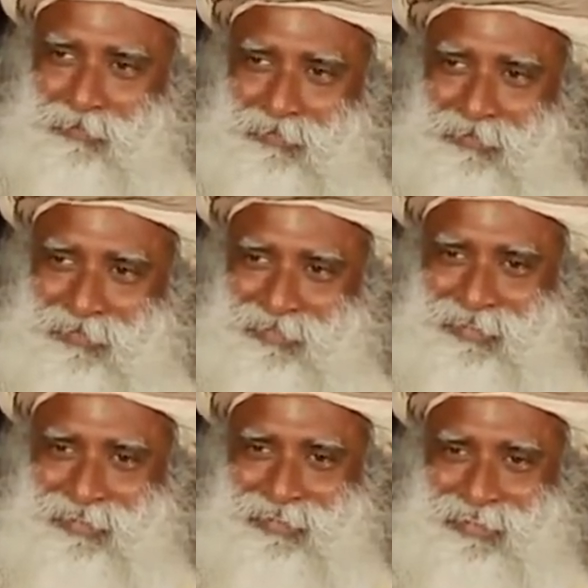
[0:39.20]

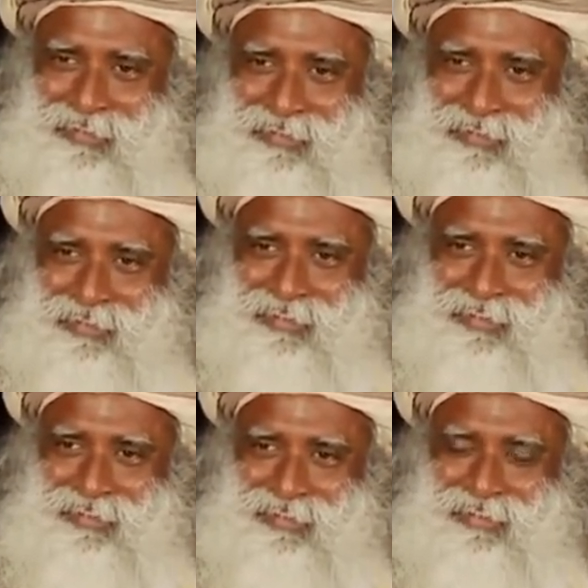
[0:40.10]

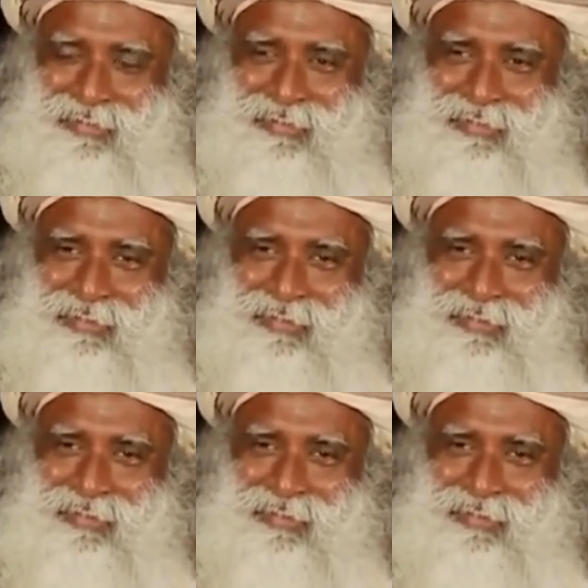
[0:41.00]
Nobody speaks.